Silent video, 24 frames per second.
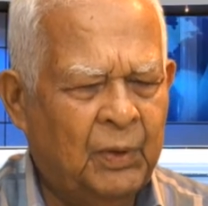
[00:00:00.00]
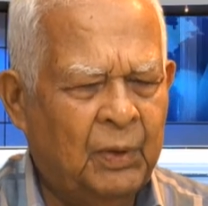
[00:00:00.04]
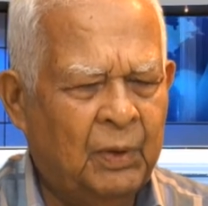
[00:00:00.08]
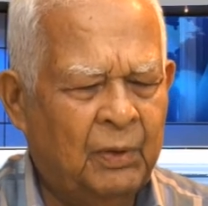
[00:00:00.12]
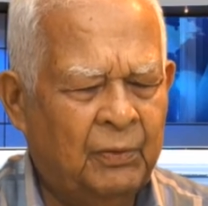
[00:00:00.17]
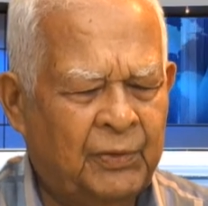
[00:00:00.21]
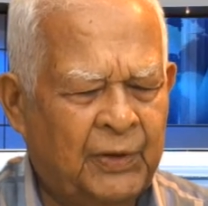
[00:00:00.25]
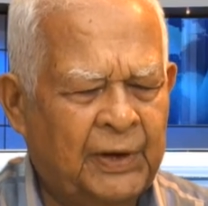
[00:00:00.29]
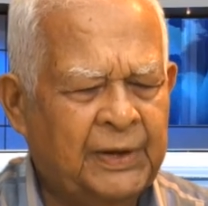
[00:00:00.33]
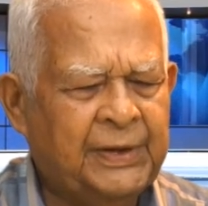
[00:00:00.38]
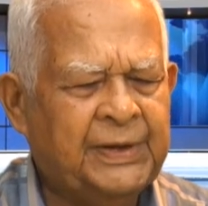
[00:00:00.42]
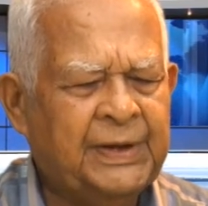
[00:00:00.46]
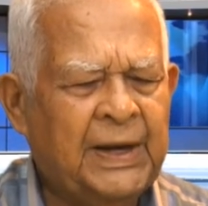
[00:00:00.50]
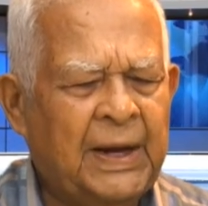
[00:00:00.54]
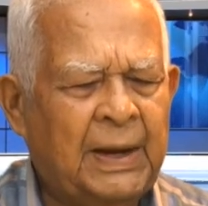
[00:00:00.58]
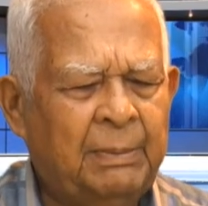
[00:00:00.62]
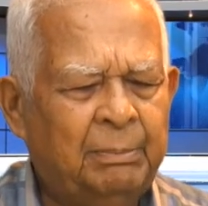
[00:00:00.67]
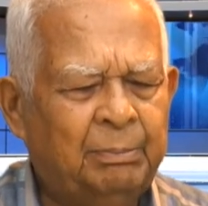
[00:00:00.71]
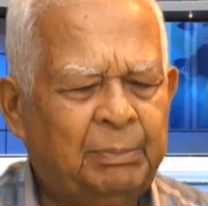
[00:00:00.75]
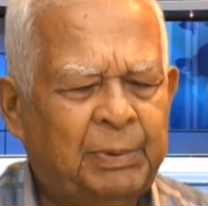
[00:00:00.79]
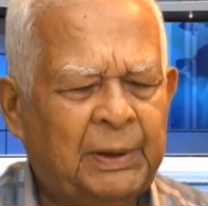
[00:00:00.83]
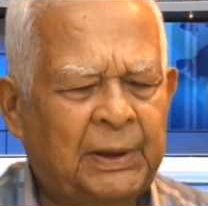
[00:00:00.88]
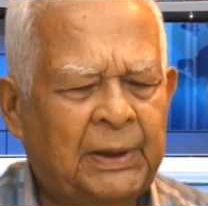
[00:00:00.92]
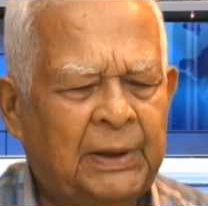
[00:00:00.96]
for
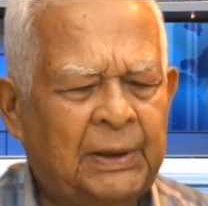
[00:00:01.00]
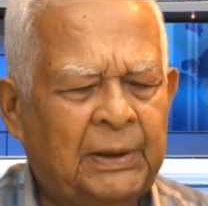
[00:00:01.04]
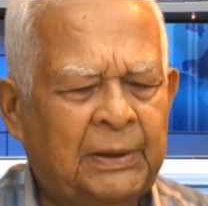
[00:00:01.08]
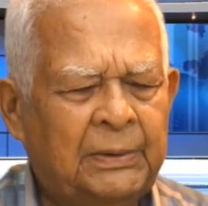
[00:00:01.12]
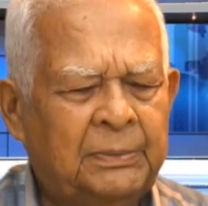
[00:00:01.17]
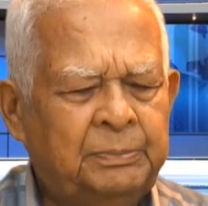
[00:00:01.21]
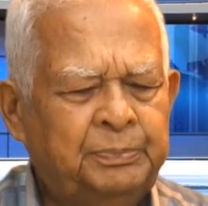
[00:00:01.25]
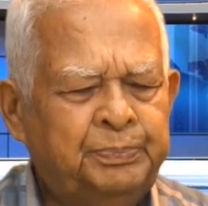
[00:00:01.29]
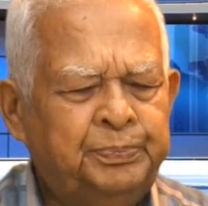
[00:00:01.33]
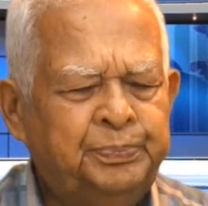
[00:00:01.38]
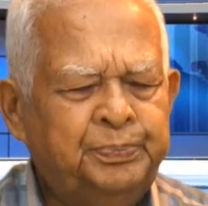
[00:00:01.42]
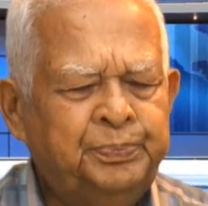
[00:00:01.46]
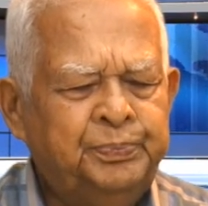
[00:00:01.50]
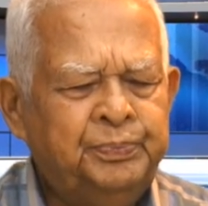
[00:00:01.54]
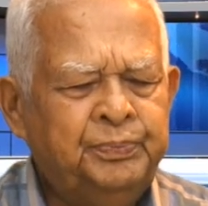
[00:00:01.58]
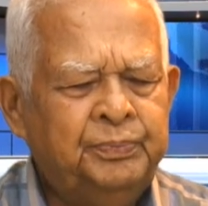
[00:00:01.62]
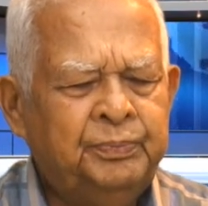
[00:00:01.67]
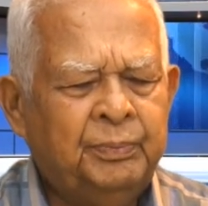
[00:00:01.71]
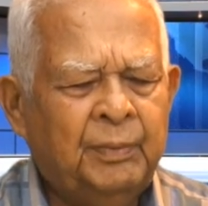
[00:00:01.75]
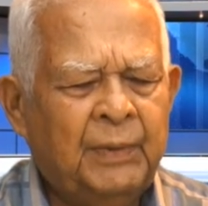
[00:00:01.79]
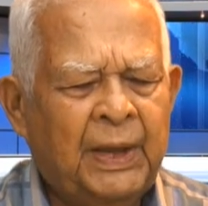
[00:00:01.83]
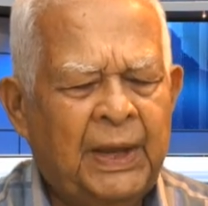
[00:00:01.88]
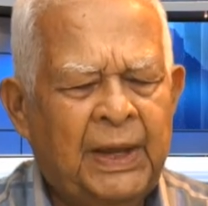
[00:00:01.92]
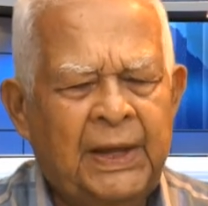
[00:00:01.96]
example,
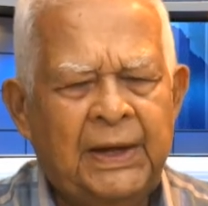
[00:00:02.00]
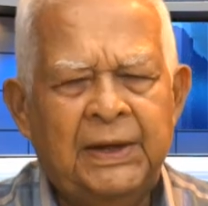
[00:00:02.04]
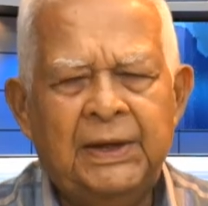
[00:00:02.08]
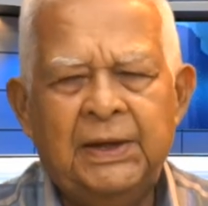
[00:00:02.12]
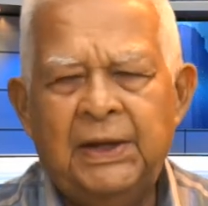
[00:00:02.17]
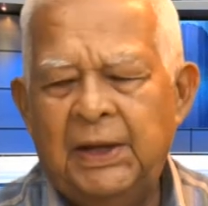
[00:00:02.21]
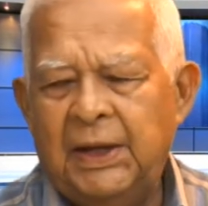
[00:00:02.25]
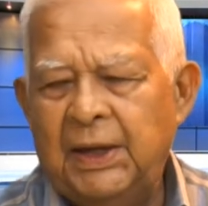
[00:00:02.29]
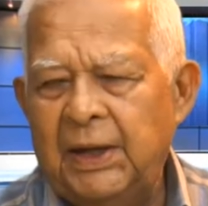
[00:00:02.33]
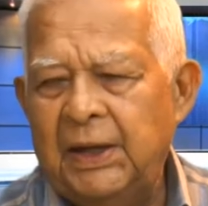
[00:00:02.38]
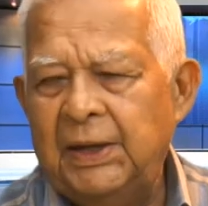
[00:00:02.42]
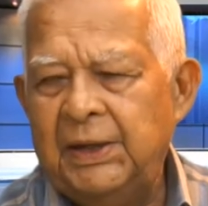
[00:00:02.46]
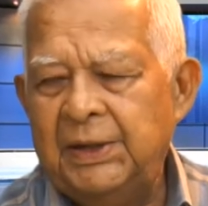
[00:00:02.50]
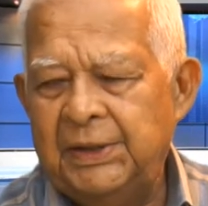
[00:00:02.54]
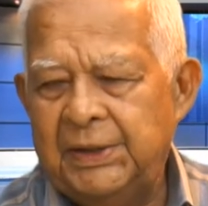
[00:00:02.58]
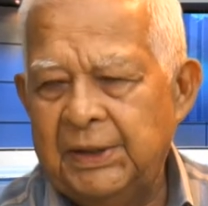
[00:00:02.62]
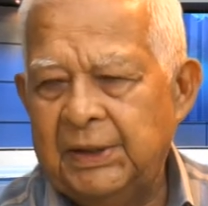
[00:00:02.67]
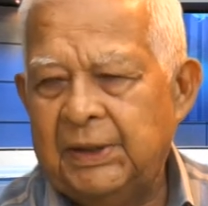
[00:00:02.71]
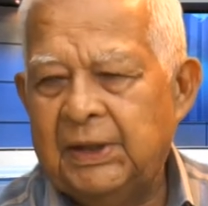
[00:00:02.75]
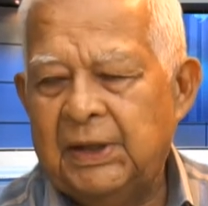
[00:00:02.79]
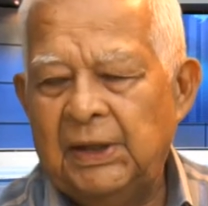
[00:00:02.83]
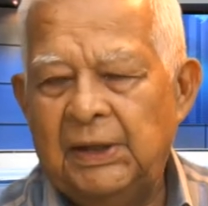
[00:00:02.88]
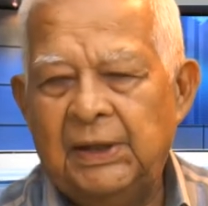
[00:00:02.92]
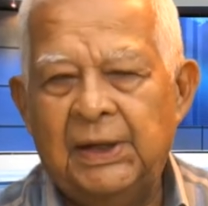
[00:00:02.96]
in the
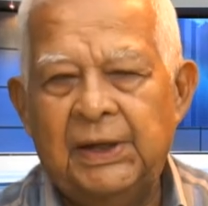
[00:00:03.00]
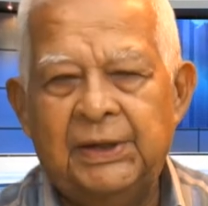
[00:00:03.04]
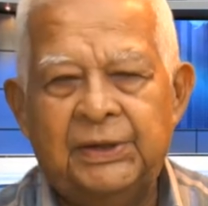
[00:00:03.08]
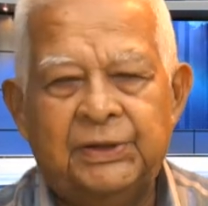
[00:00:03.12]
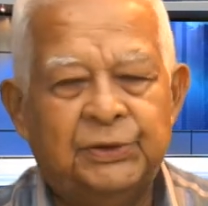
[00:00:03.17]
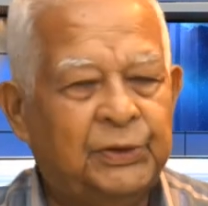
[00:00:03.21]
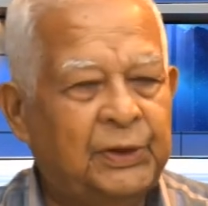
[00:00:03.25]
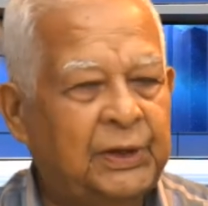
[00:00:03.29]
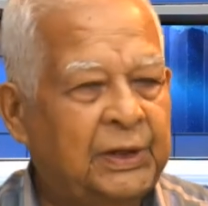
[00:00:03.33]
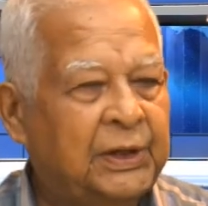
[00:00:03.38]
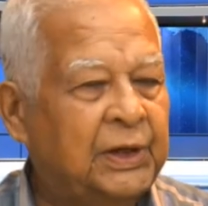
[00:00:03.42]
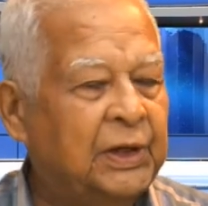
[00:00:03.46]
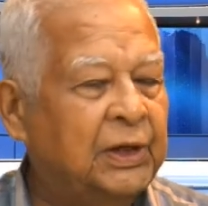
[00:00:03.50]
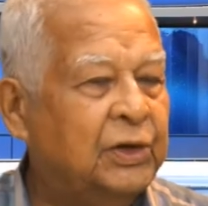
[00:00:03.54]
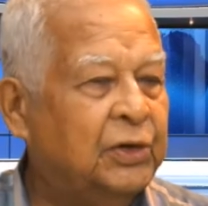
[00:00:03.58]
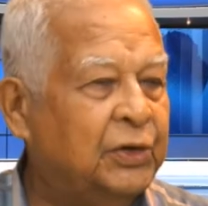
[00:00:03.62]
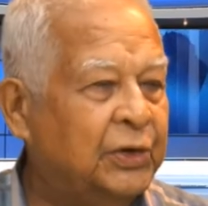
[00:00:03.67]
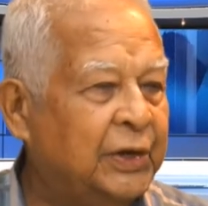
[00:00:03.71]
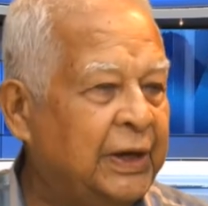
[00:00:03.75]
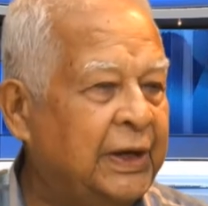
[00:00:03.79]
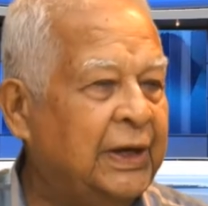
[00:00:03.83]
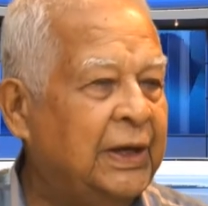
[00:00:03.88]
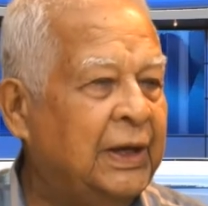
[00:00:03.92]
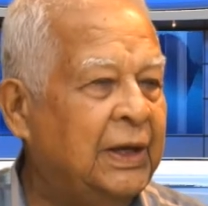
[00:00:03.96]
intercalatory
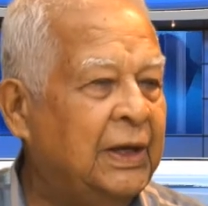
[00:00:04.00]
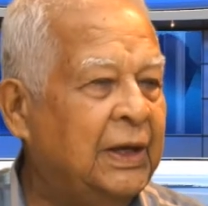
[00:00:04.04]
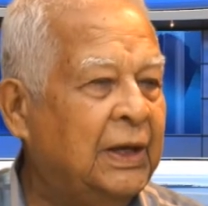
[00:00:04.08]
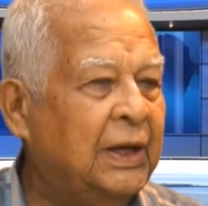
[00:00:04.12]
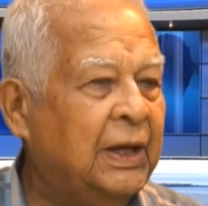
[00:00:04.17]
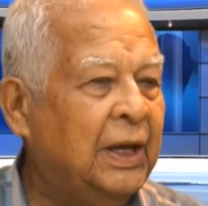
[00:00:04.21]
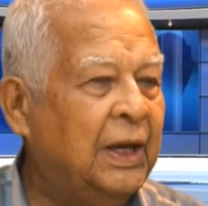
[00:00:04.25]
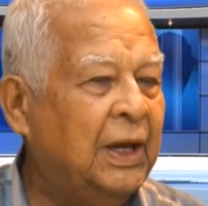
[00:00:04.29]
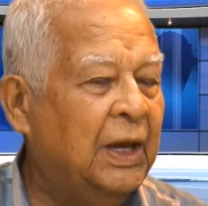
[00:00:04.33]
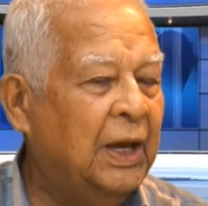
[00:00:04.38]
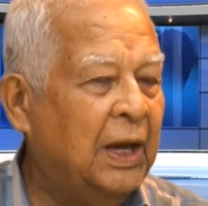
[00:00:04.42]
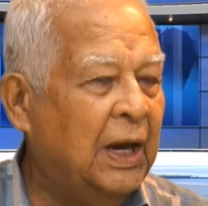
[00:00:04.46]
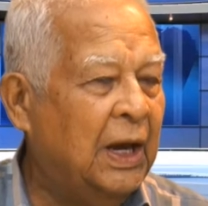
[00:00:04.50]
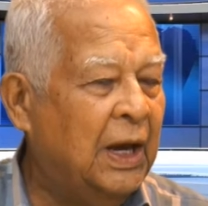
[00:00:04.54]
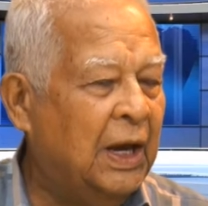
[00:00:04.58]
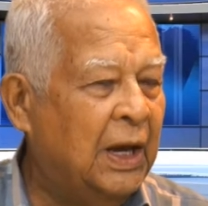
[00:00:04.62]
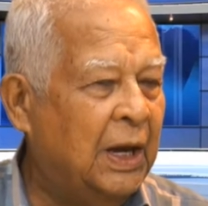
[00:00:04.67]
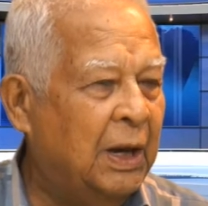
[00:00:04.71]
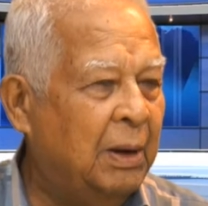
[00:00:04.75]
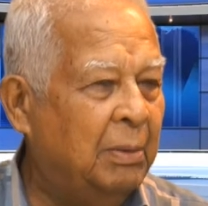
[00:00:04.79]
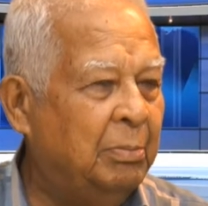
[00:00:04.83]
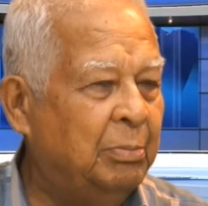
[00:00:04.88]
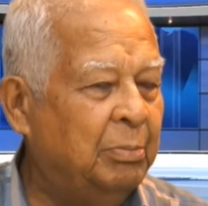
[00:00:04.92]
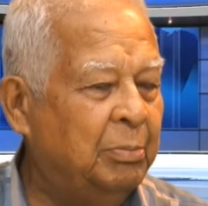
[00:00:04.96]
degree,
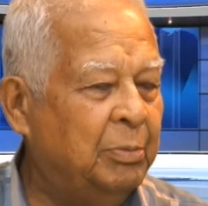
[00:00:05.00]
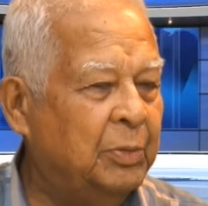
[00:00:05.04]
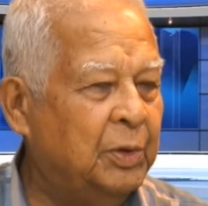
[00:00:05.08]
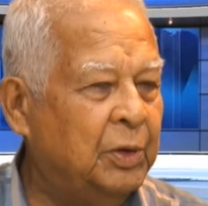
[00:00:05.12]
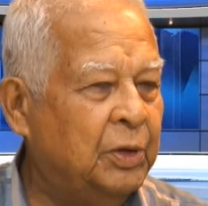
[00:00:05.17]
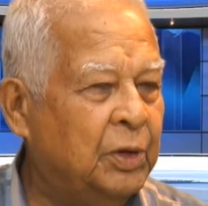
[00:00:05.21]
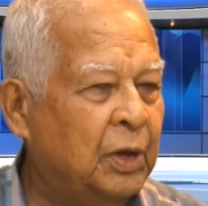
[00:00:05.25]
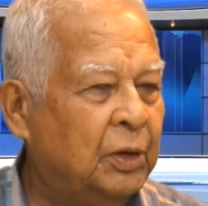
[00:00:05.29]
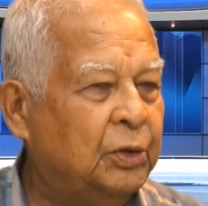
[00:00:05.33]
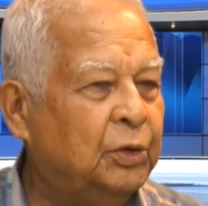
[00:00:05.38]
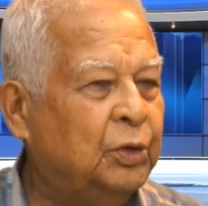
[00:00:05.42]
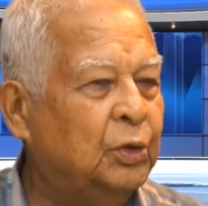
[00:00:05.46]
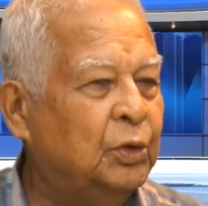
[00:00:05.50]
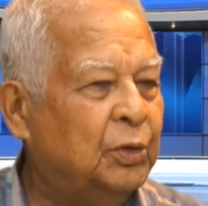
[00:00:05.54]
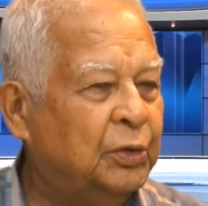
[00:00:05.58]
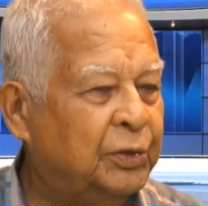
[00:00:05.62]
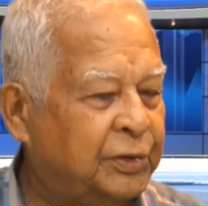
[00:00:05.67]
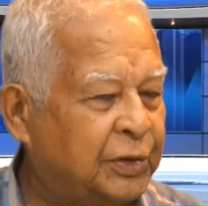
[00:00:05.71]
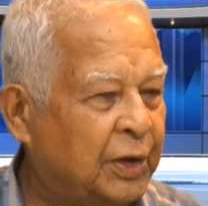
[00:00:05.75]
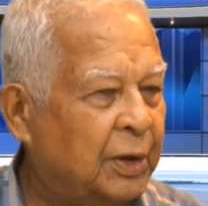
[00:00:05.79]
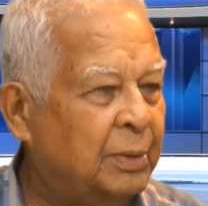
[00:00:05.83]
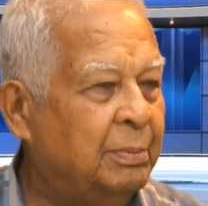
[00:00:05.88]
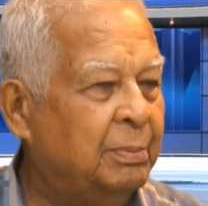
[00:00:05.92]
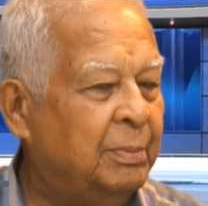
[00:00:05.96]
you do
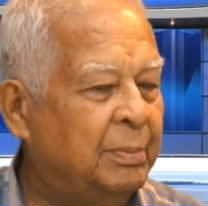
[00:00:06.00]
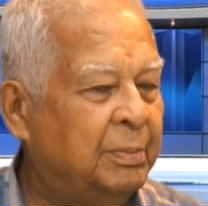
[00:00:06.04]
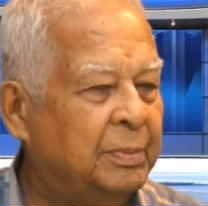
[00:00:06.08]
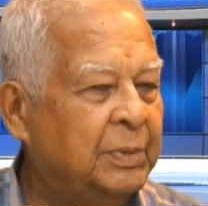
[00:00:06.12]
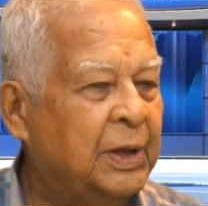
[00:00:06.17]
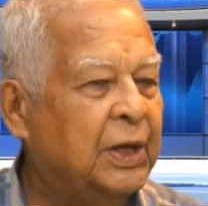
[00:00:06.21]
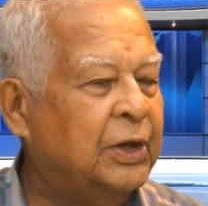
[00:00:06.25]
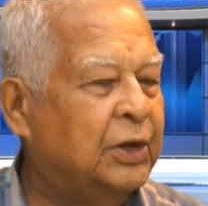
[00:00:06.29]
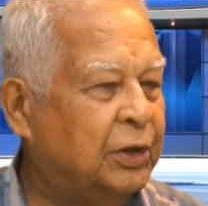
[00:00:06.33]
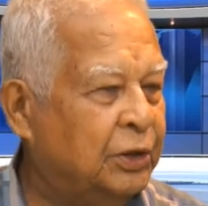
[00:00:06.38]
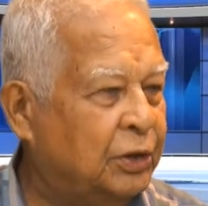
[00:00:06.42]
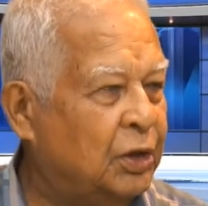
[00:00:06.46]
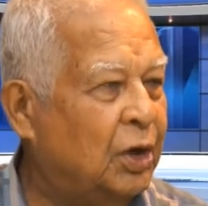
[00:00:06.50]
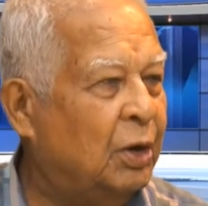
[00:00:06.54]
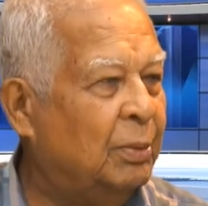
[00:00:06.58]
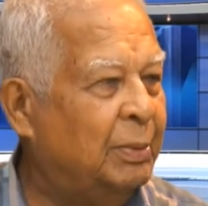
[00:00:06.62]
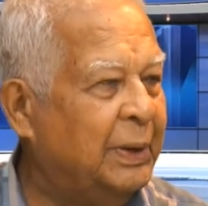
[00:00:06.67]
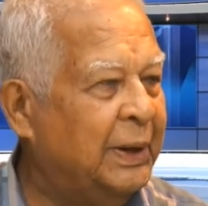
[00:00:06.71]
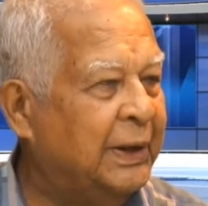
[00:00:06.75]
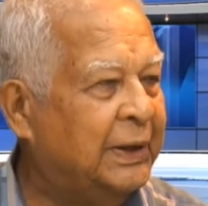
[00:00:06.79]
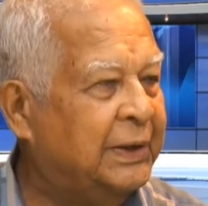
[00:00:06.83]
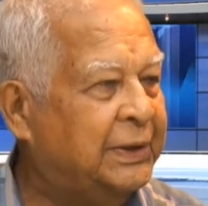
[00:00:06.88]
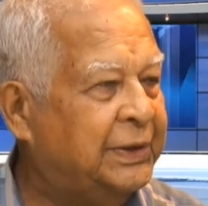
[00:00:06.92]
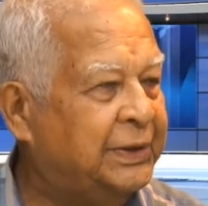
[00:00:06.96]
some
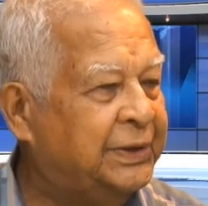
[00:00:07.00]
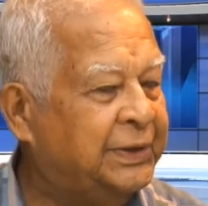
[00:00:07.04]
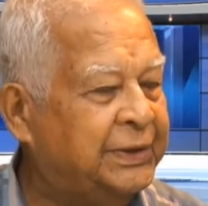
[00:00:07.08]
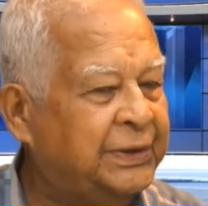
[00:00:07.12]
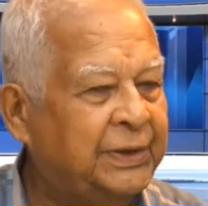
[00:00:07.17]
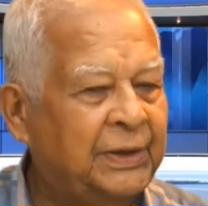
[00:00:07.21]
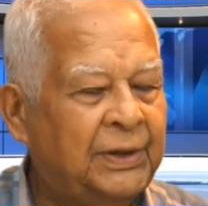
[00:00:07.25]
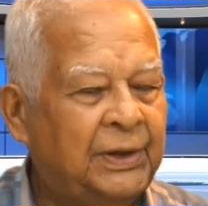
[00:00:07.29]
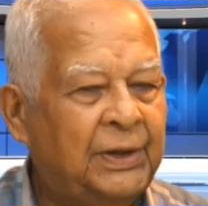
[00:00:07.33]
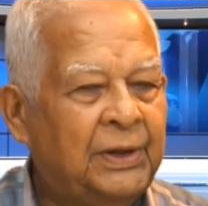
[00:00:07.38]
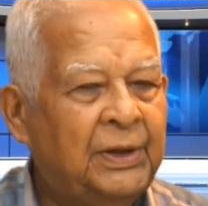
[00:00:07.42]
economics.